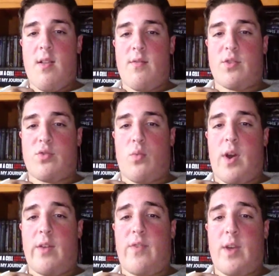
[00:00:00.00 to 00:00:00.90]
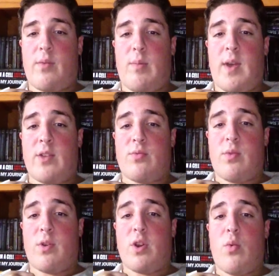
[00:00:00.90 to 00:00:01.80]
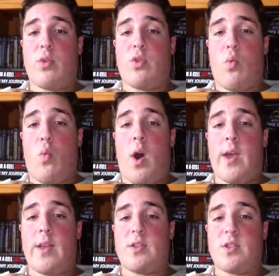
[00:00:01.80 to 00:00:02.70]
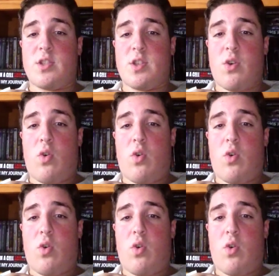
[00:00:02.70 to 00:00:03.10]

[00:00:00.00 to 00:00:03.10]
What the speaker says: versus the Wyatt family match. But I'm going to go with the Wyatts